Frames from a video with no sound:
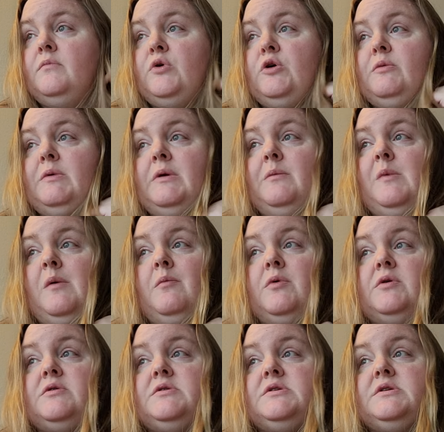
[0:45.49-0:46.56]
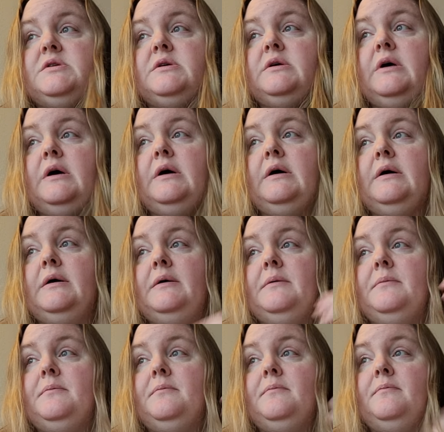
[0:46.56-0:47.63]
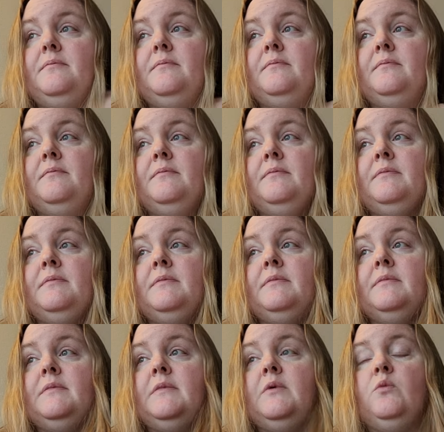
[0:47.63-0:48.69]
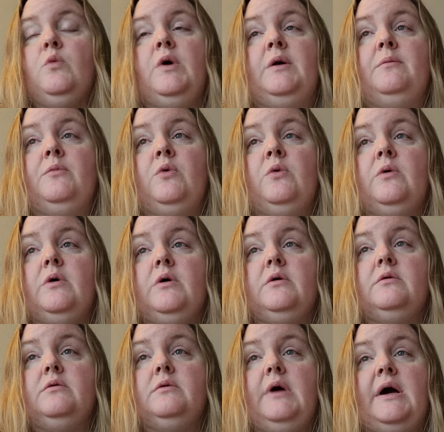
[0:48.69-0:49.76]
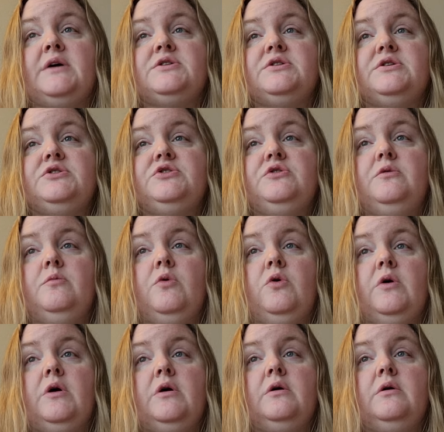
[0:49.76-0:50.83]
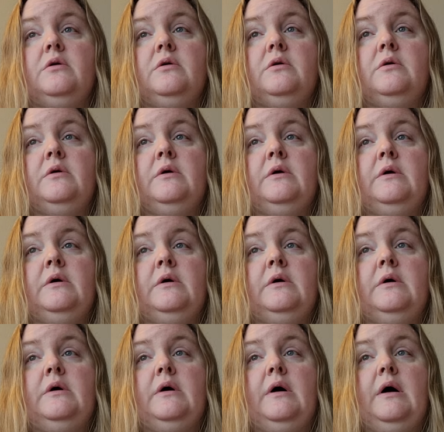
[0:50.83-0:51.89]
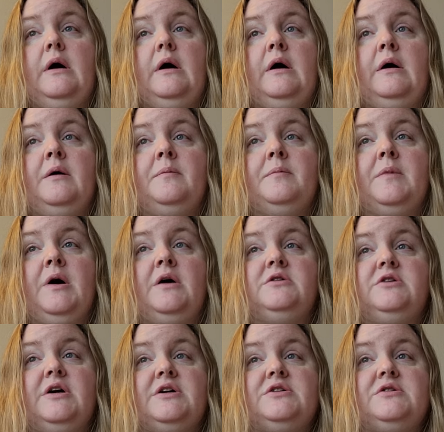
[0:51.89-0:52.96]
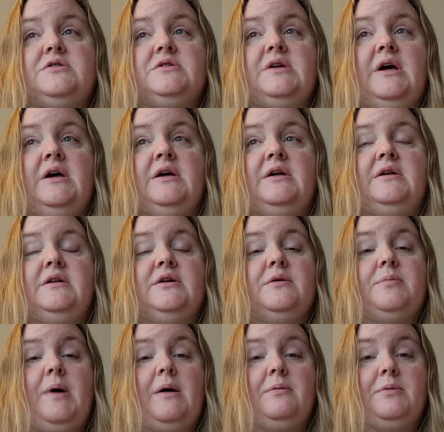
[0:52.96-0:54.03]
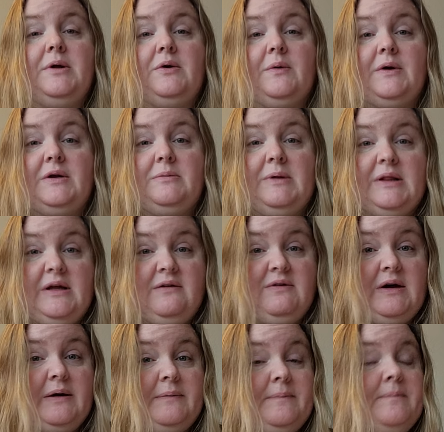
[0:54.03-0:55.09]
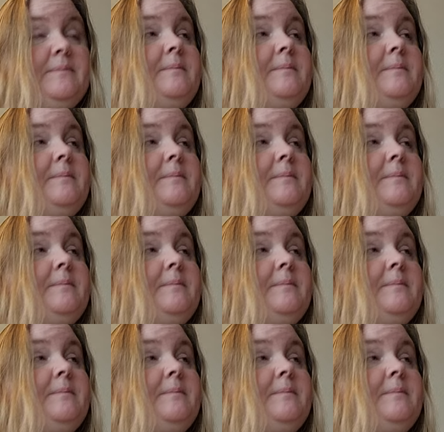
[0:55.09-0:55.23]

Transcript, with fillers: permanent members. Um, one more, actually two more um, contractors, and they're probably going to be leaving.